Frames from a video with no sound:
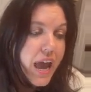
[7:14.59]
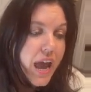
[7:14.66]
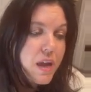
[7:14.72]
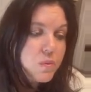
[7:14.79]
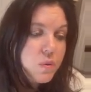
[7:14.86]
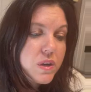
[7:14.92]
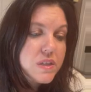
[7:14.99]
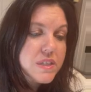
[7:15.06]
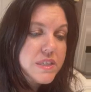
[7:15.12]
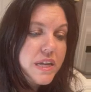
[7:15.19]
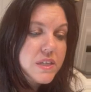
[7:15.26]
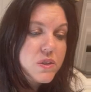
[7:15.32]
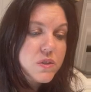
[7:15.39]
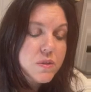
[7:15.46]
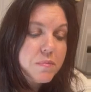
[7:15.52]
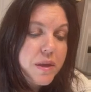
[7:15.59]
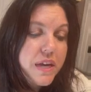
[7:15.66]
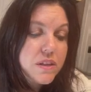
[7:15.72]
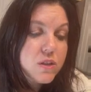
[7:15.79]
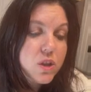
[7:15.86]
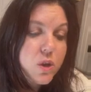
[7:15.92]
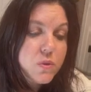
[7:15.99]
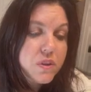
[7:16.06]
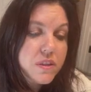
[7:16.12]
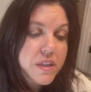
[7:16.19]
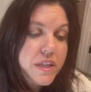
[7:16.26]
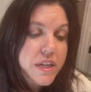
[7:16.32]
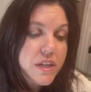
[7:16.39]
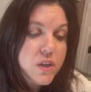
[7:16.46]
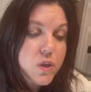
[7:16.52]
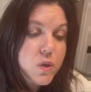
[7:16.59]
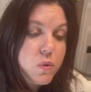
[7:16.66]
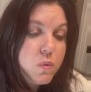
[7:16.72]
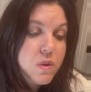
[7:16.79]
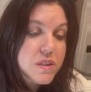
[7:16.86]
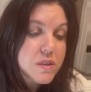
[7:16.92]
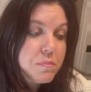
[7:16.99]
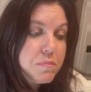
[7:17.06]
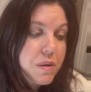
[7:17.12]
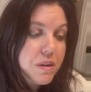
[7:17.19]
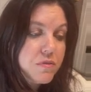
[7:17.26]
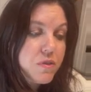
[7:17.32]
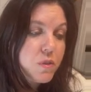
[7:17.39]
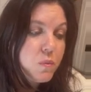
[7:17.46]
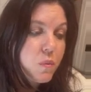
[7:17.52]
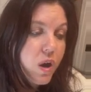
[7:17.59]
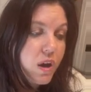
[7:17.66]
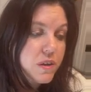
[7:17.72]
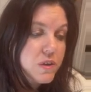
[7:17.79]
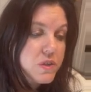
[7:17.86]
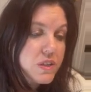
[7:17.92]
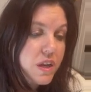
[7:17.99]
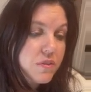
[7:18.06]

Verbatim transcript: And one said to the man clothed in linen who was above the waters